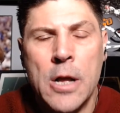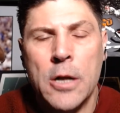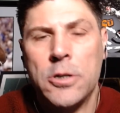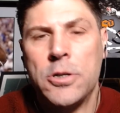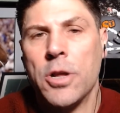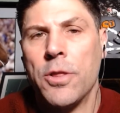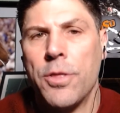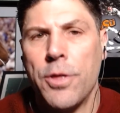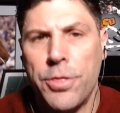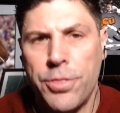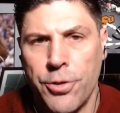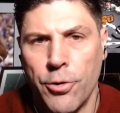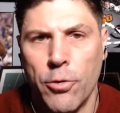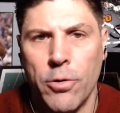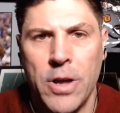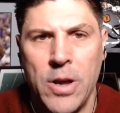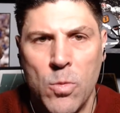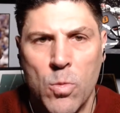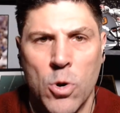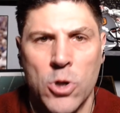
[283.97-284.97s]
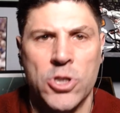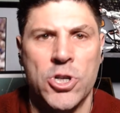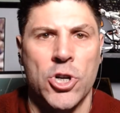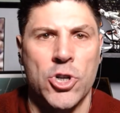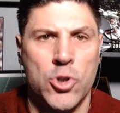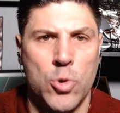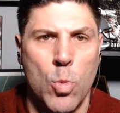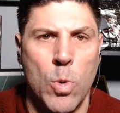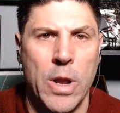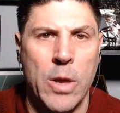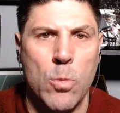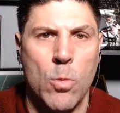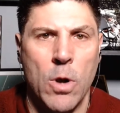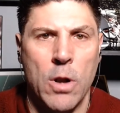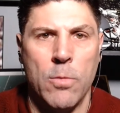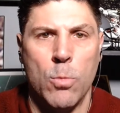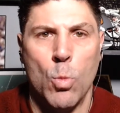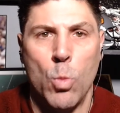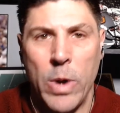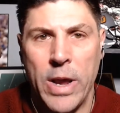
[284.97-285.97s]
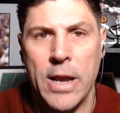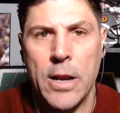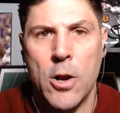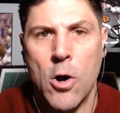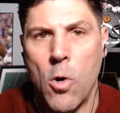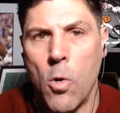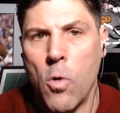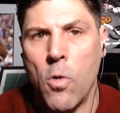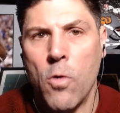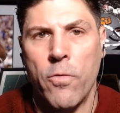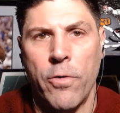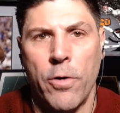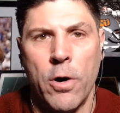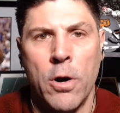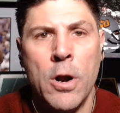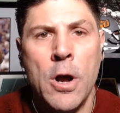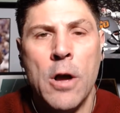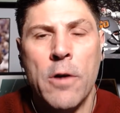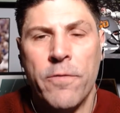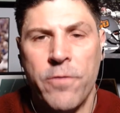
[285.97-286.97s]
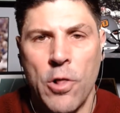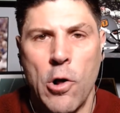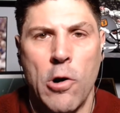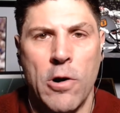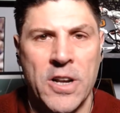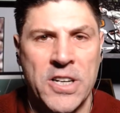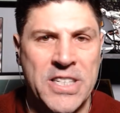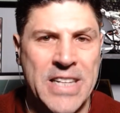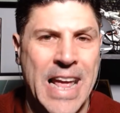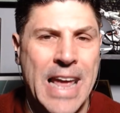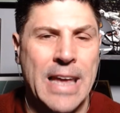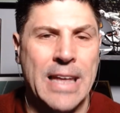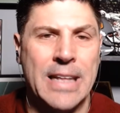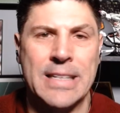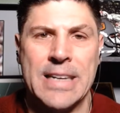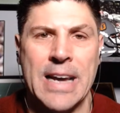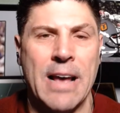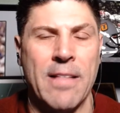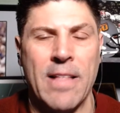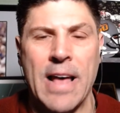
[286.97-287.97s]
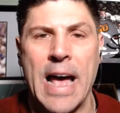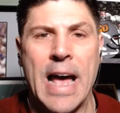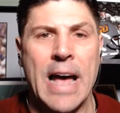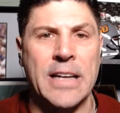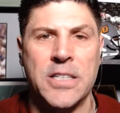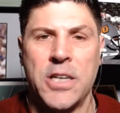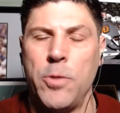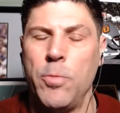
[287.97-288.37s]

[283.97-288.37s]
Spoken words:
to the 31-21 win over Florida State in Tallahassee.